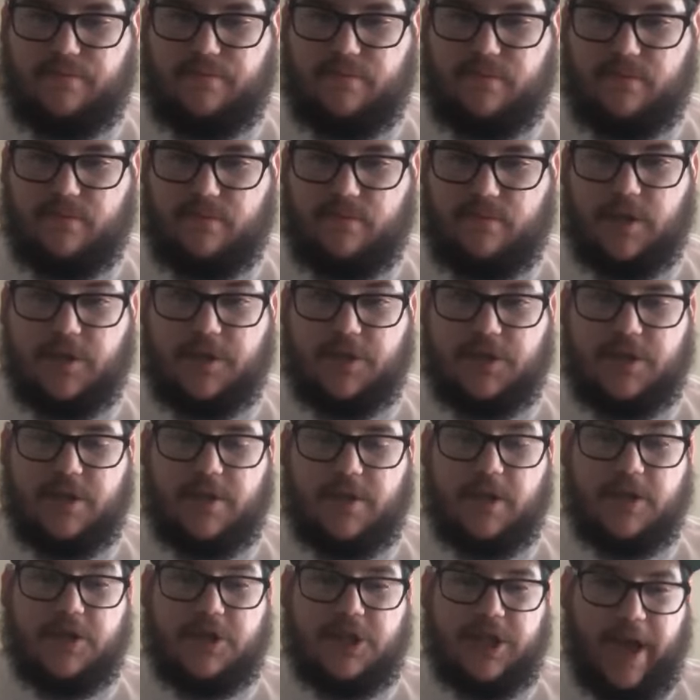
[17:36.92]

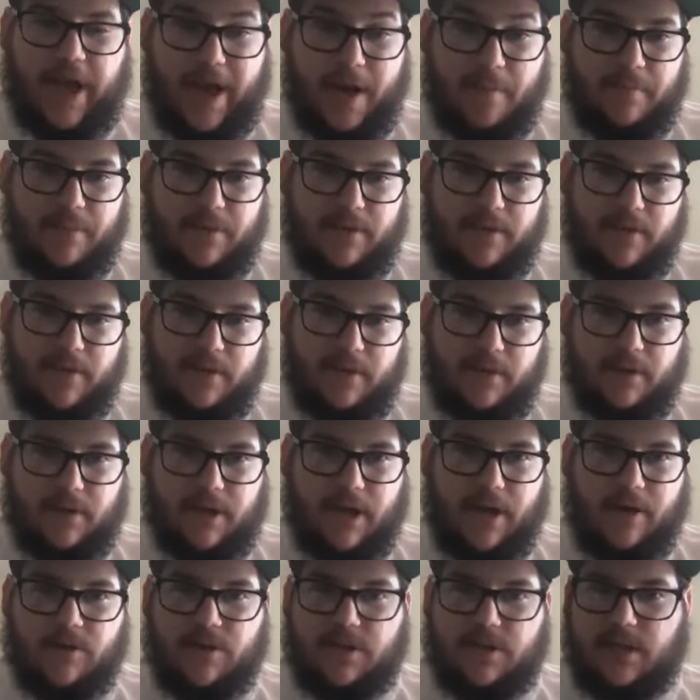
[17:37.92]
The champ.
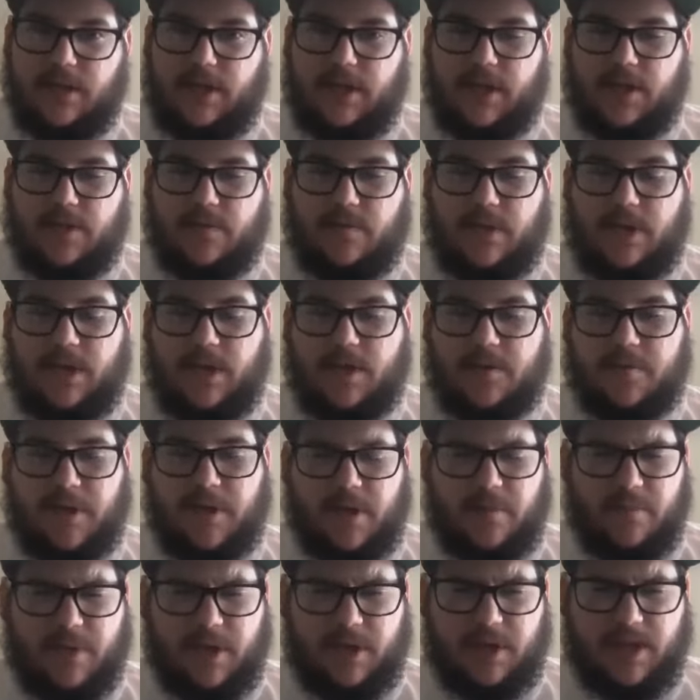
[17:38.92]
That was
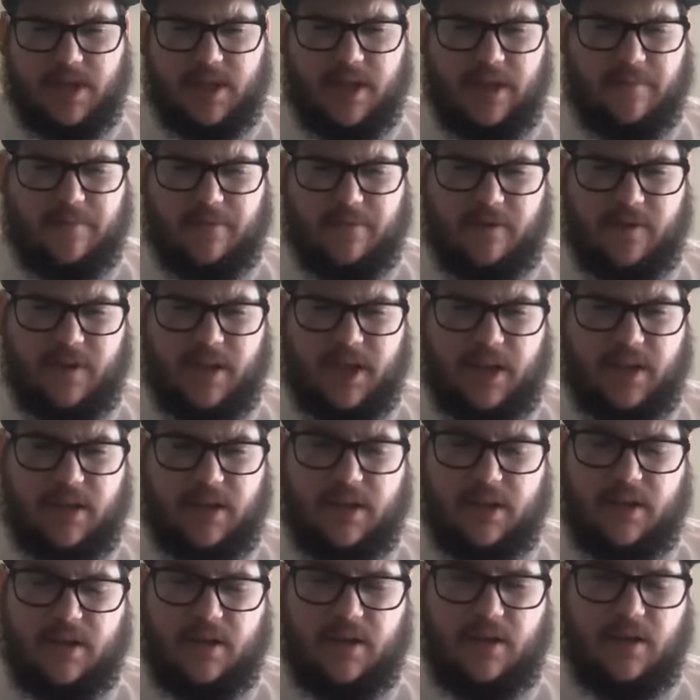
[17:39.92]
ESPN picked that up for like
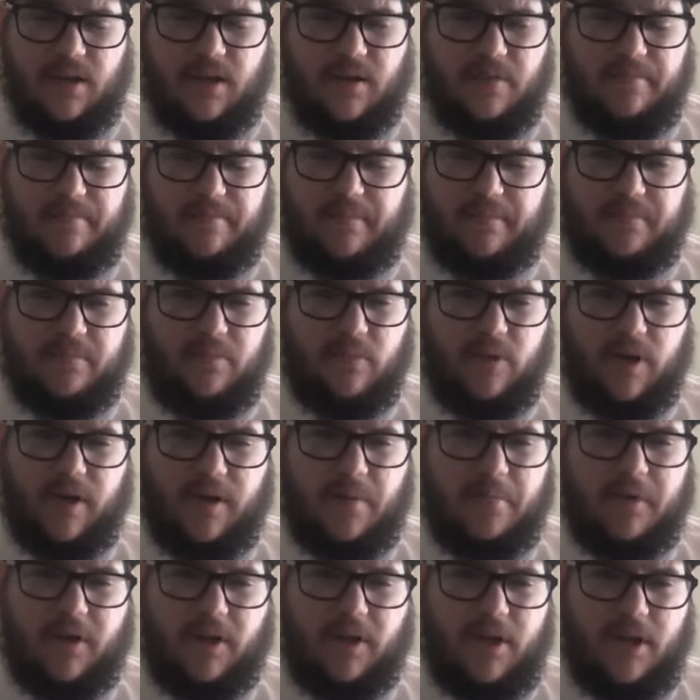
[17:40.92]
the one of the
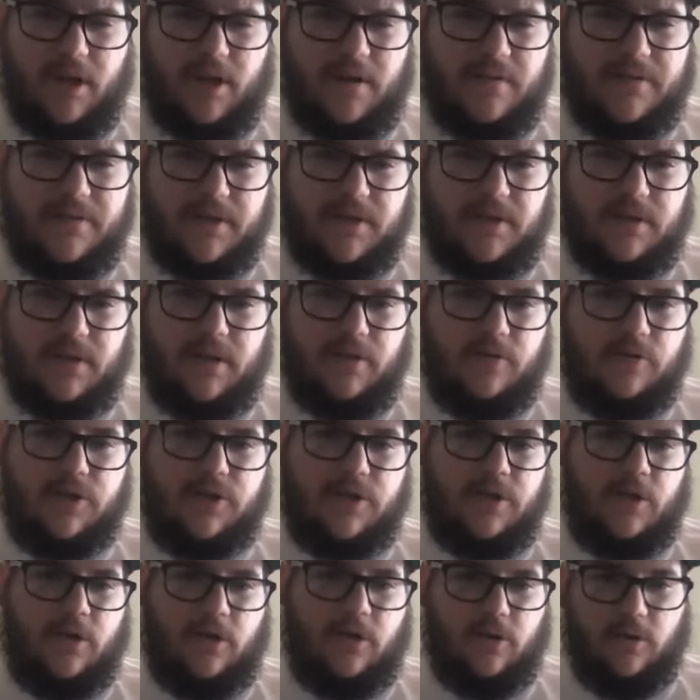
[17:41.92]
playoffs. So it was
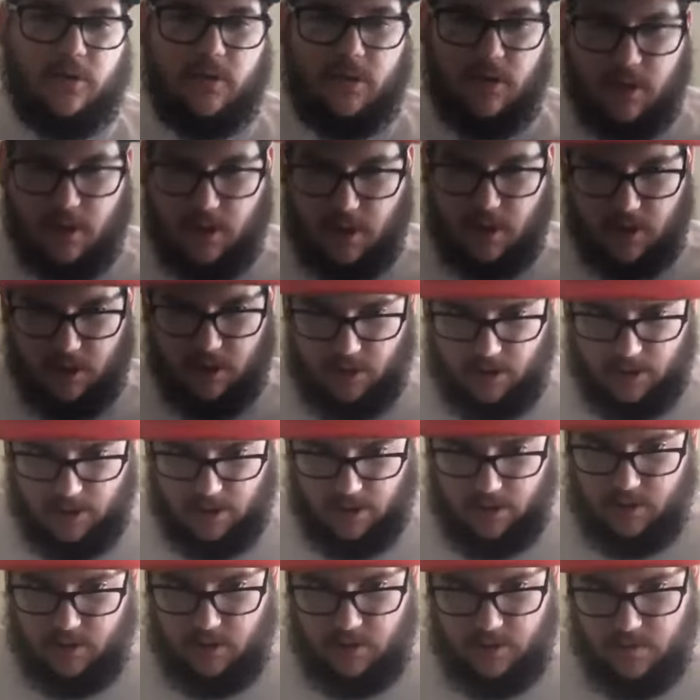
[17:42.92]
the whole
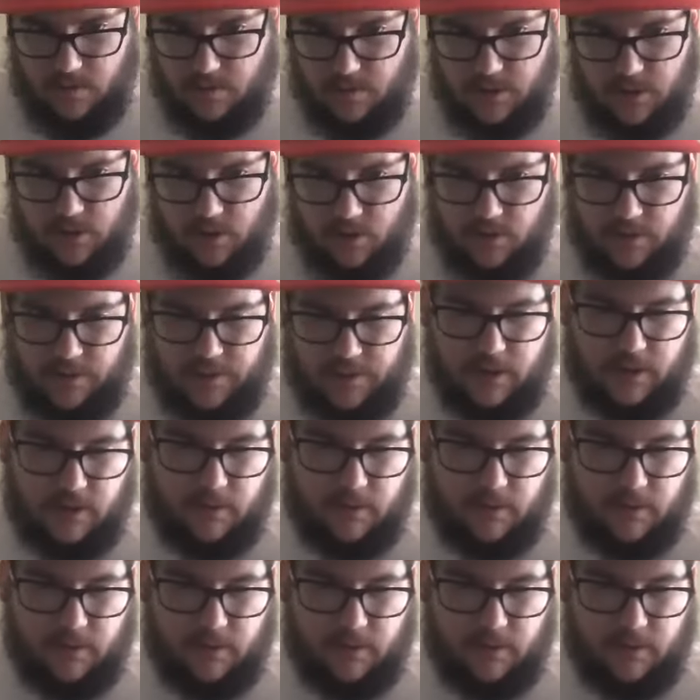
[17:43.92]
thing.